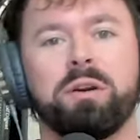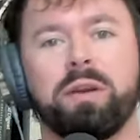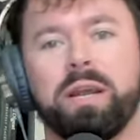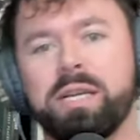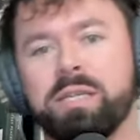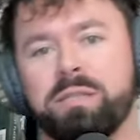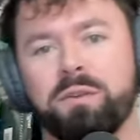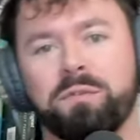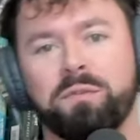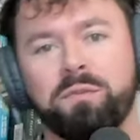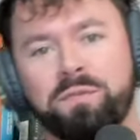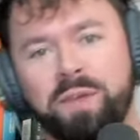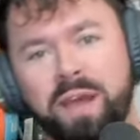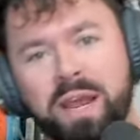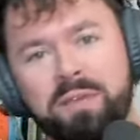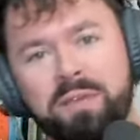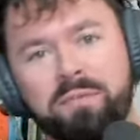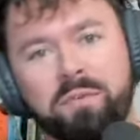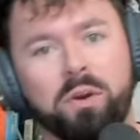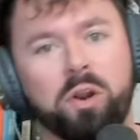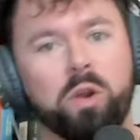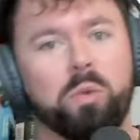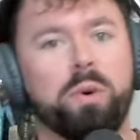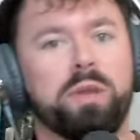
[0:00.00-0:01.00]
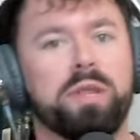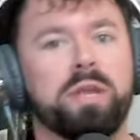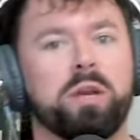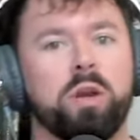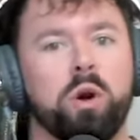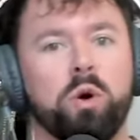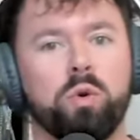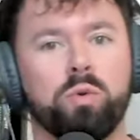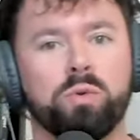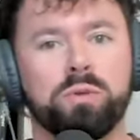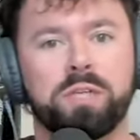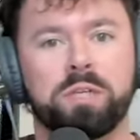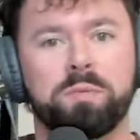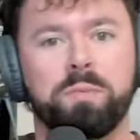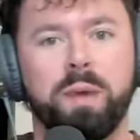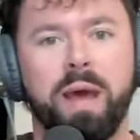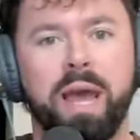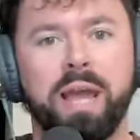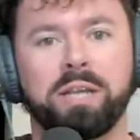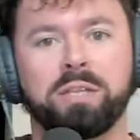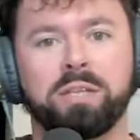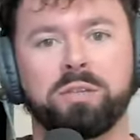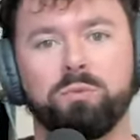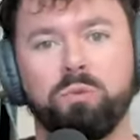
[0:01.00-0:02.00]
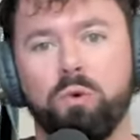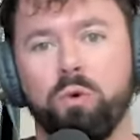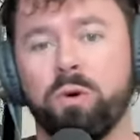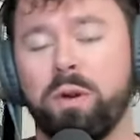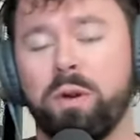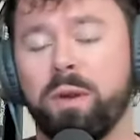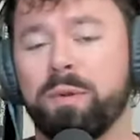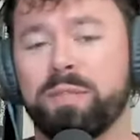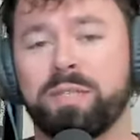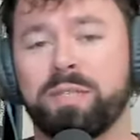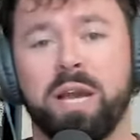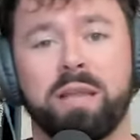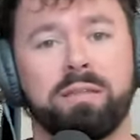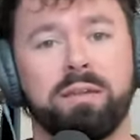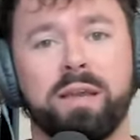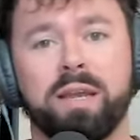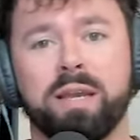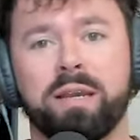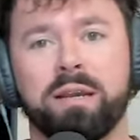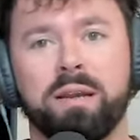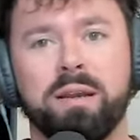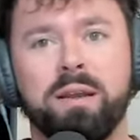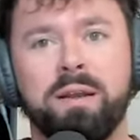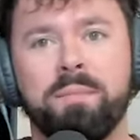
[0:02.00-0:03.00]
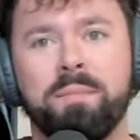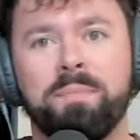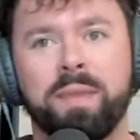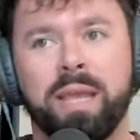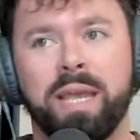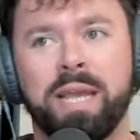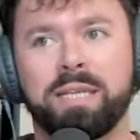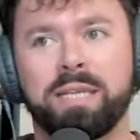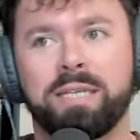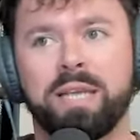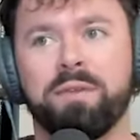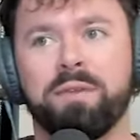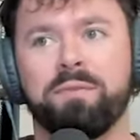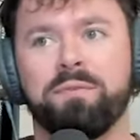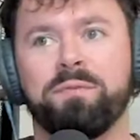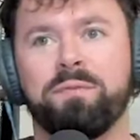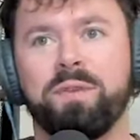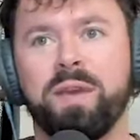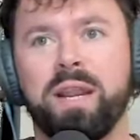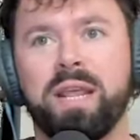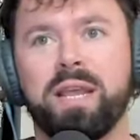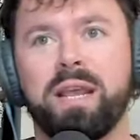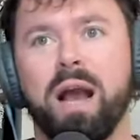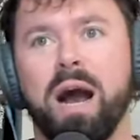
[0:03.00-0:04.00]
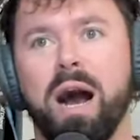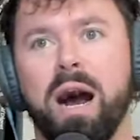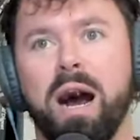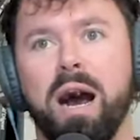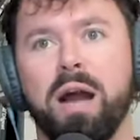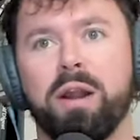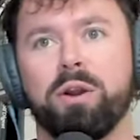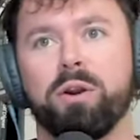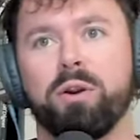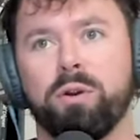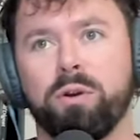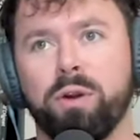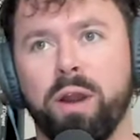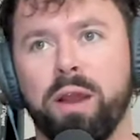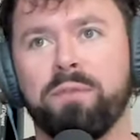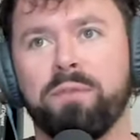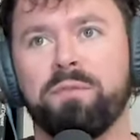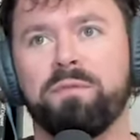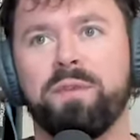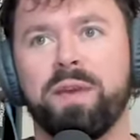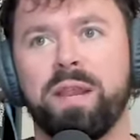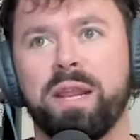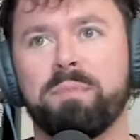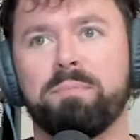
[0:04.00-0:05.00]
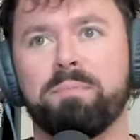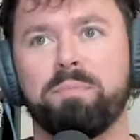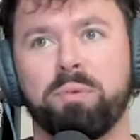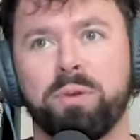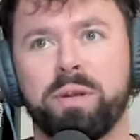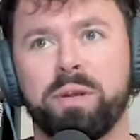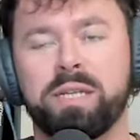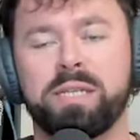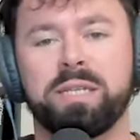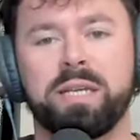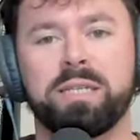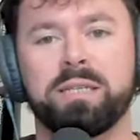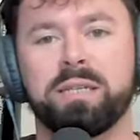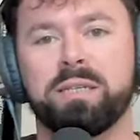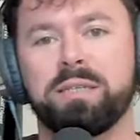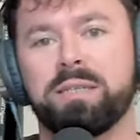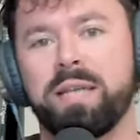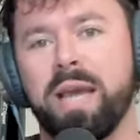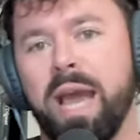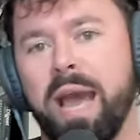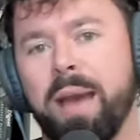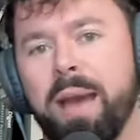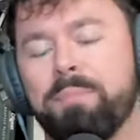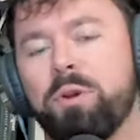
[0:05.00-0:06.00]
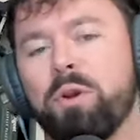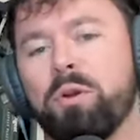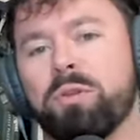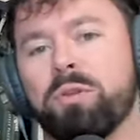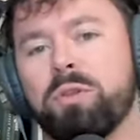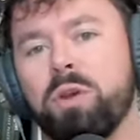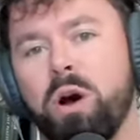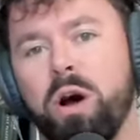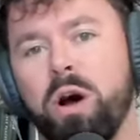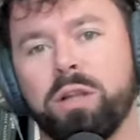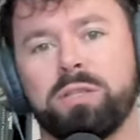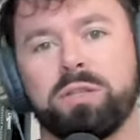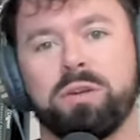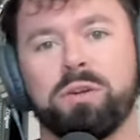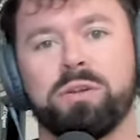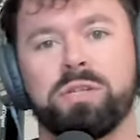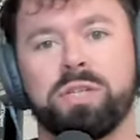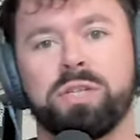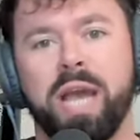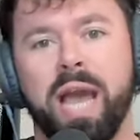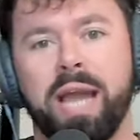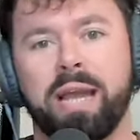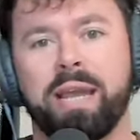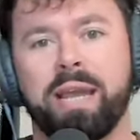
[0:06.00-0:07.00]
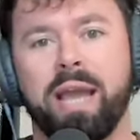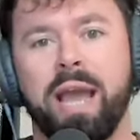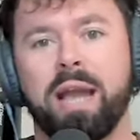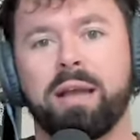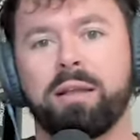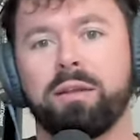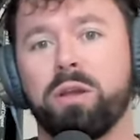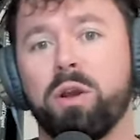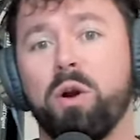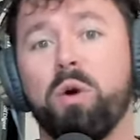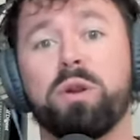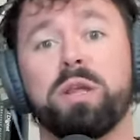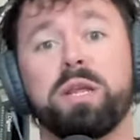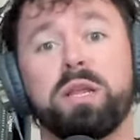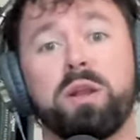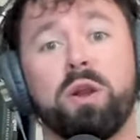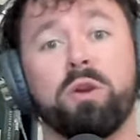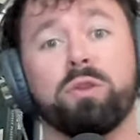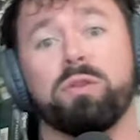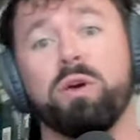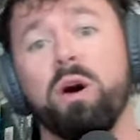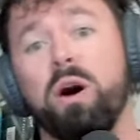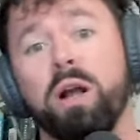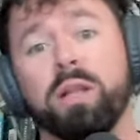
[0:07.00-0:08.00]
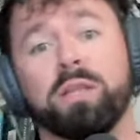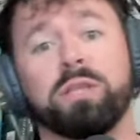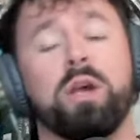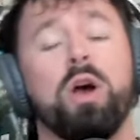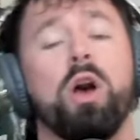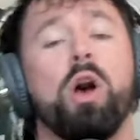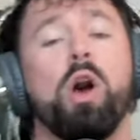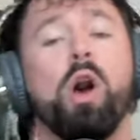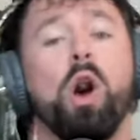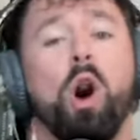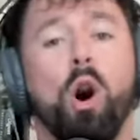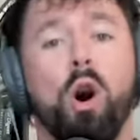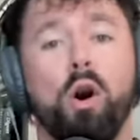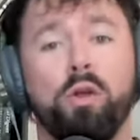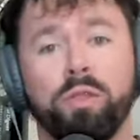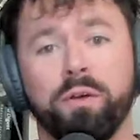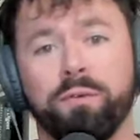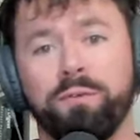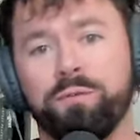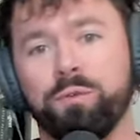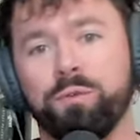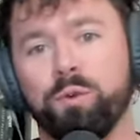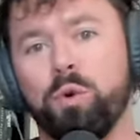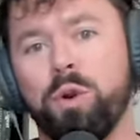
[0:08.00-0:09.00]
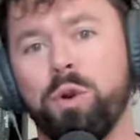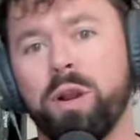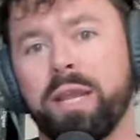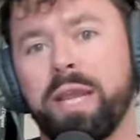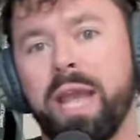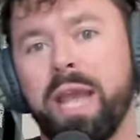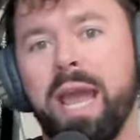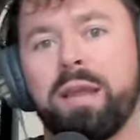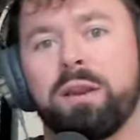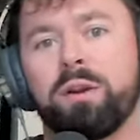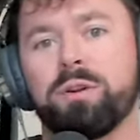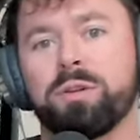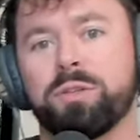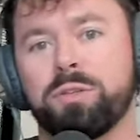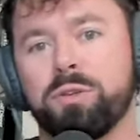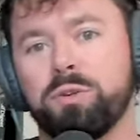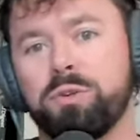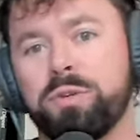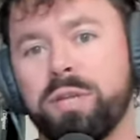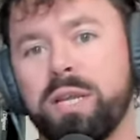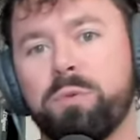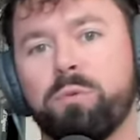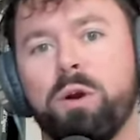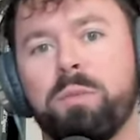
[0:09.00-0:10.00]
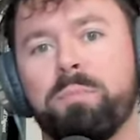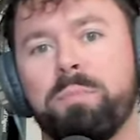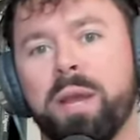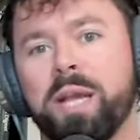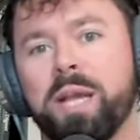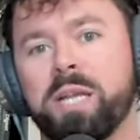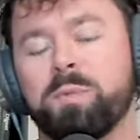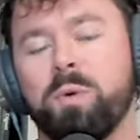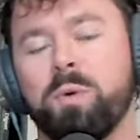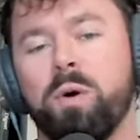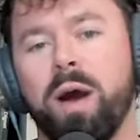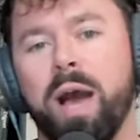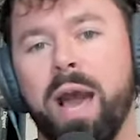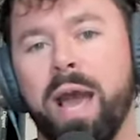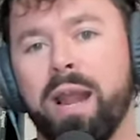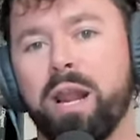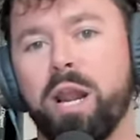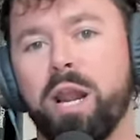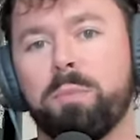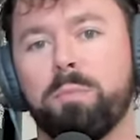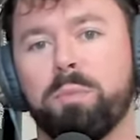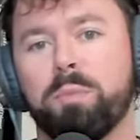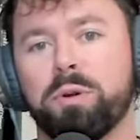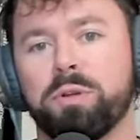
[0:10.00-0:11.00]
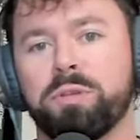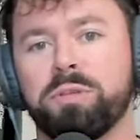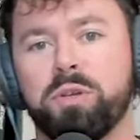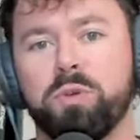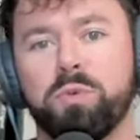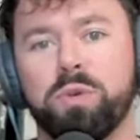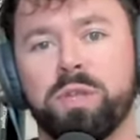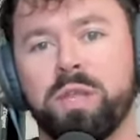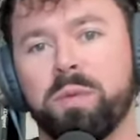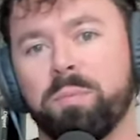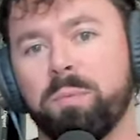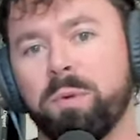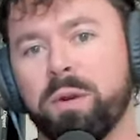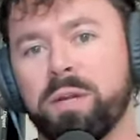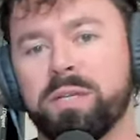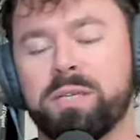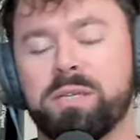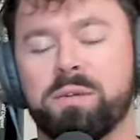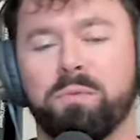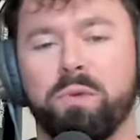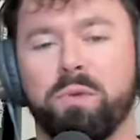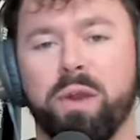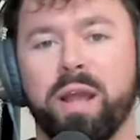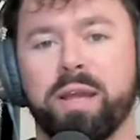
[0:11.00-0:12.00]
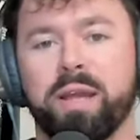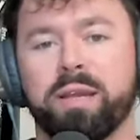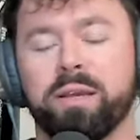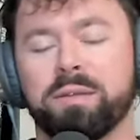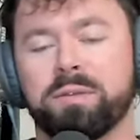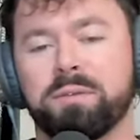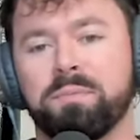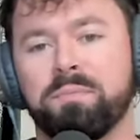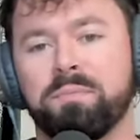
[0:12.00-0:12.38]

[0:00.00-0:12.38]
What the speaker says: He's the favorite to win the Golden Spikes Award, which I think is a fitting honor or a fitting preseason tab. Your thoughts on Jack Caglione, your thoughts on the Florida Gators, who D1 Baseball had at number two in the preseason rankings.